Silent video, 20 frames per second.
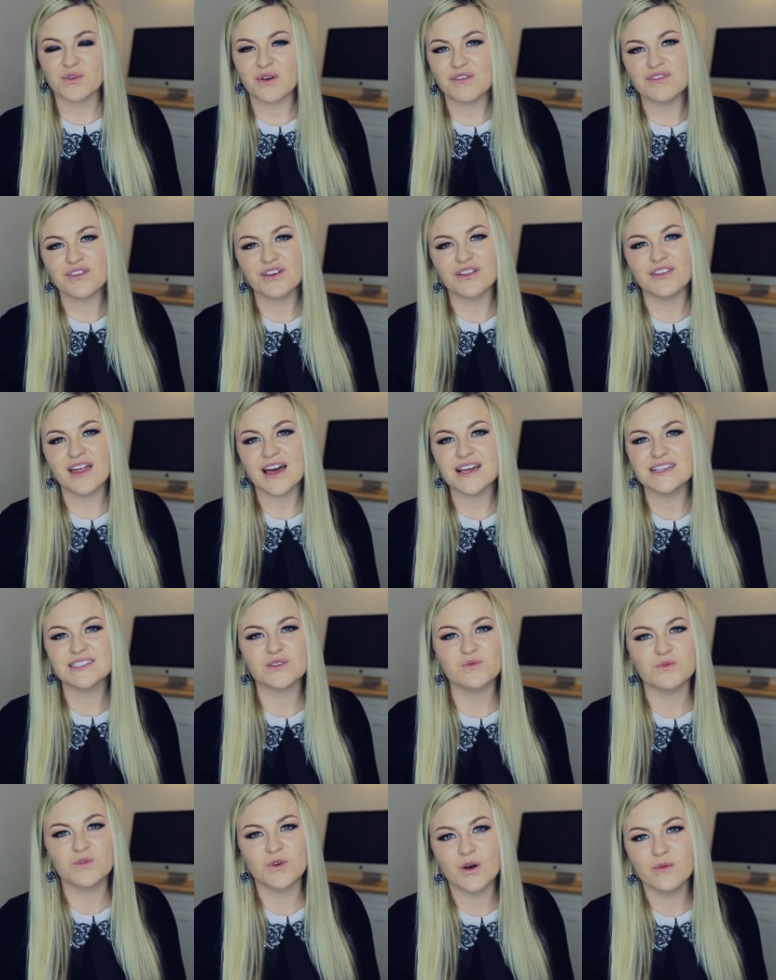I feel nice nice
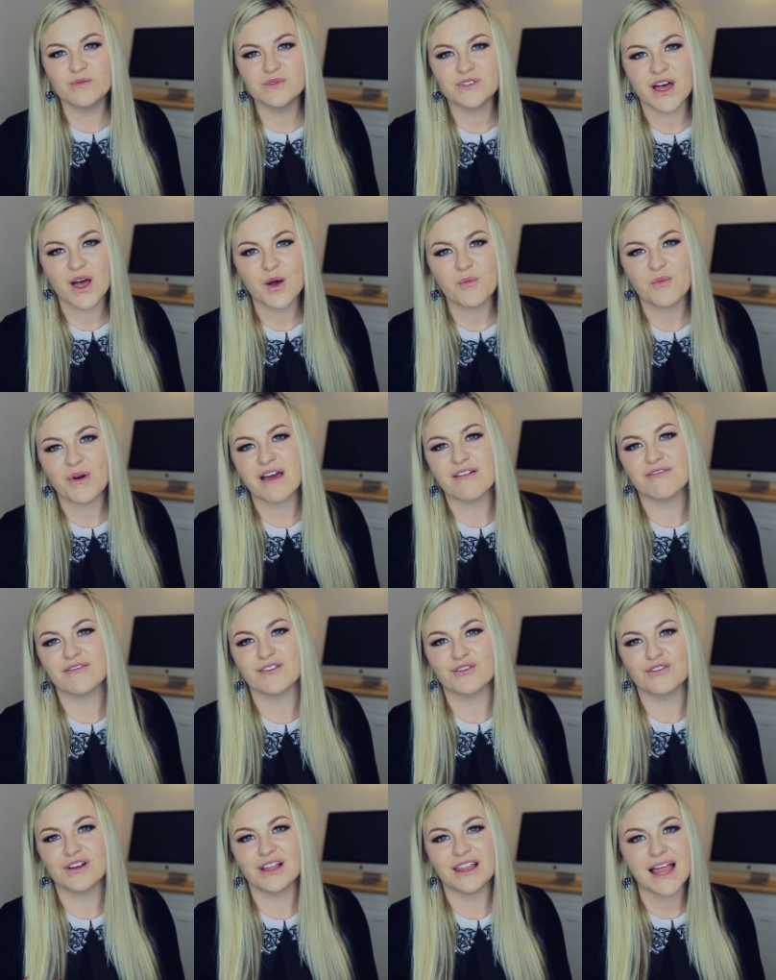and warmed up, but I
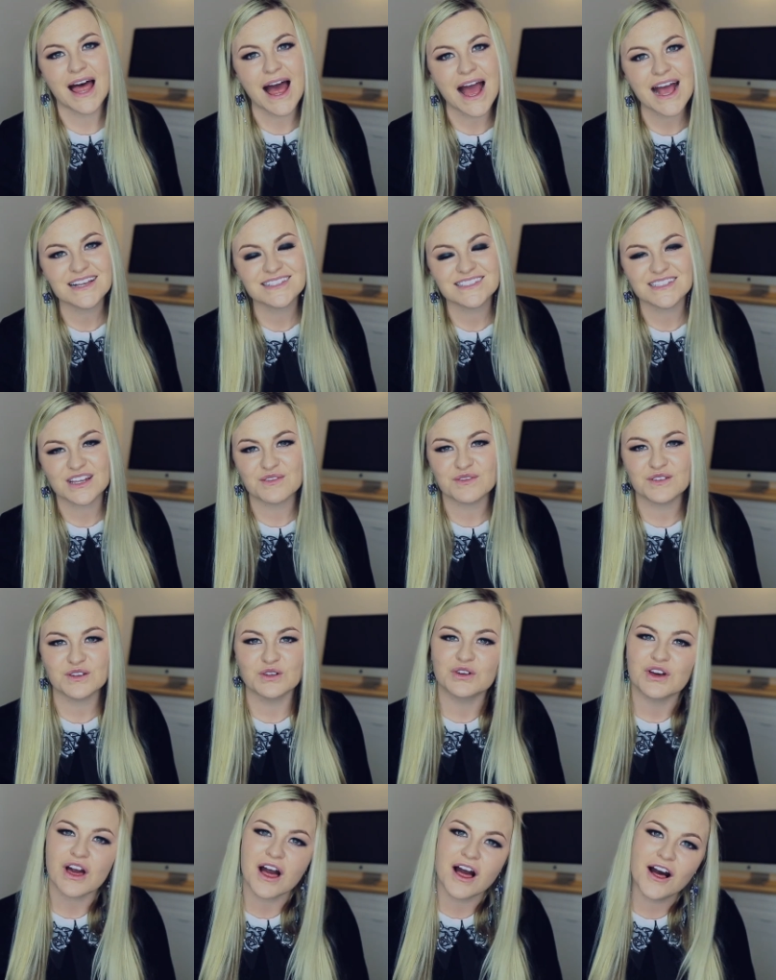feel relaxed, I feel
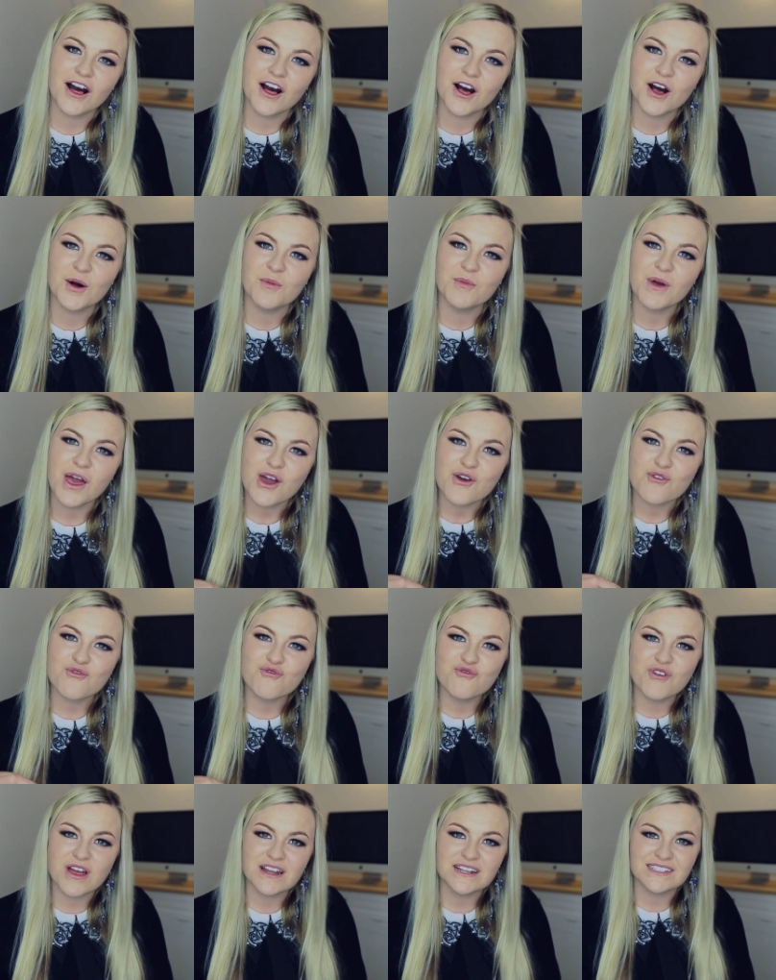calm,
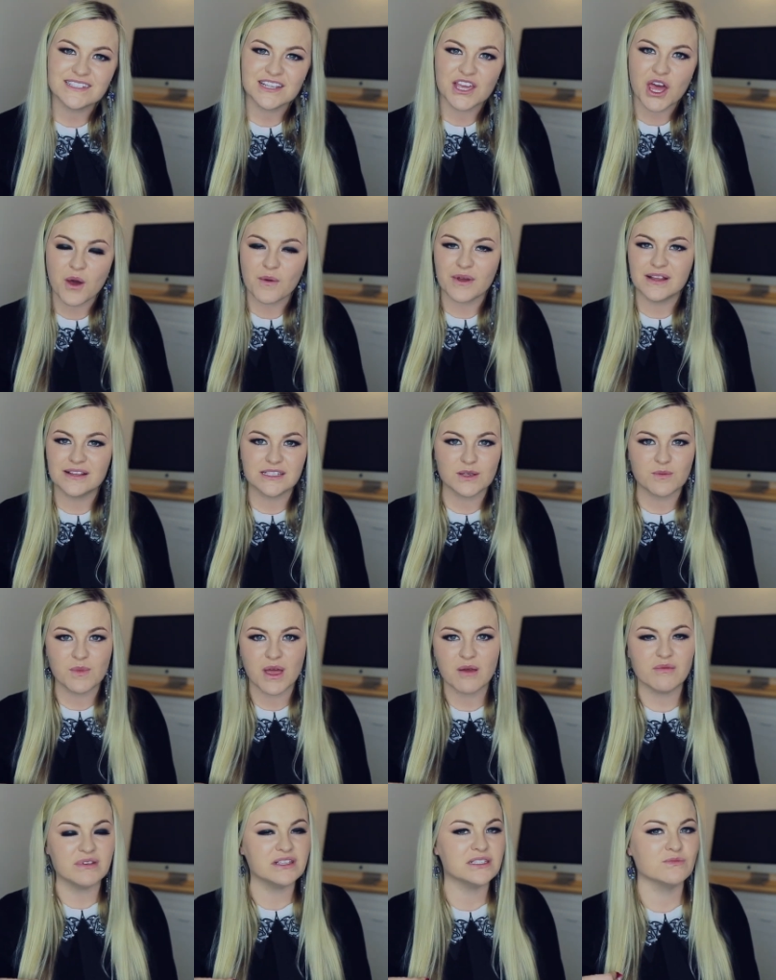ready to go into
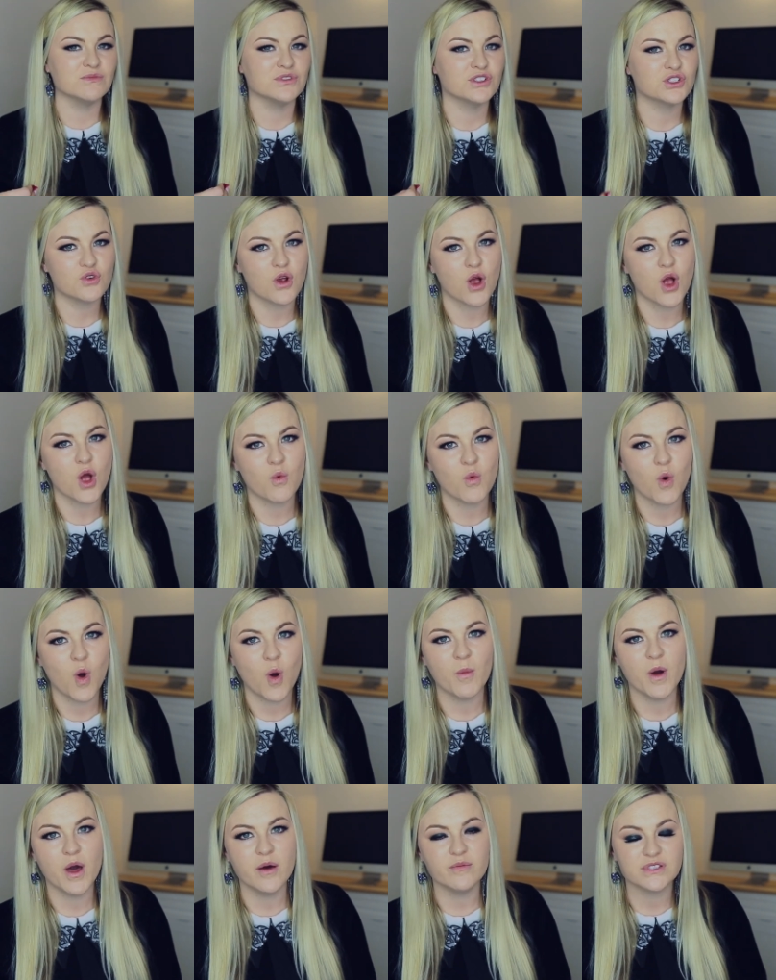maybe some stronger
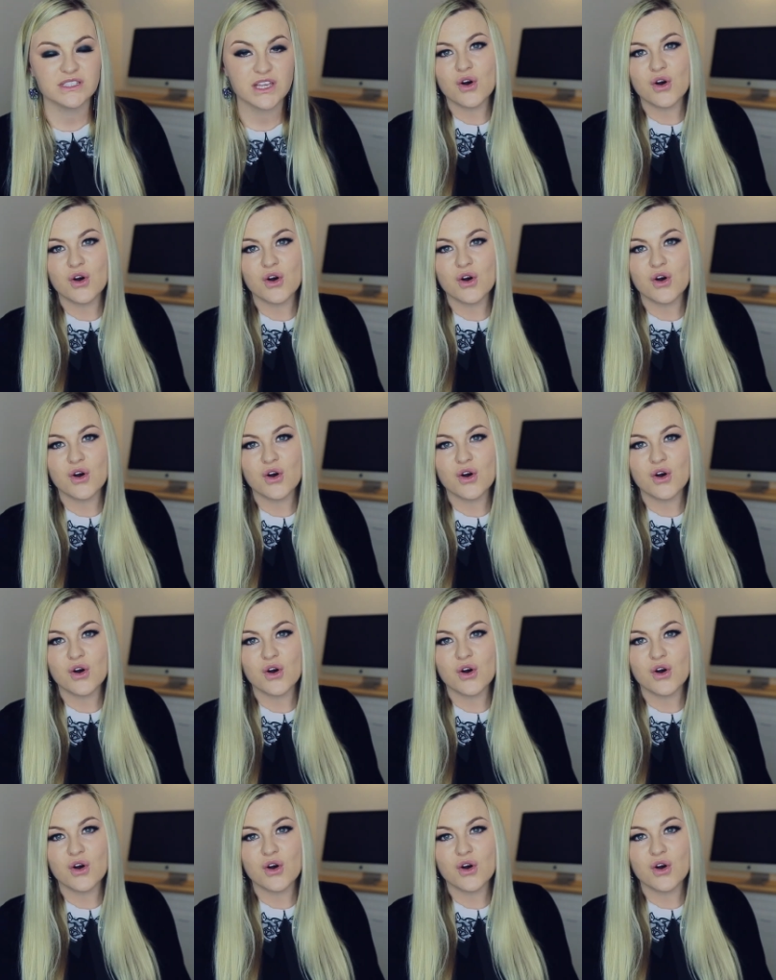warm-ups.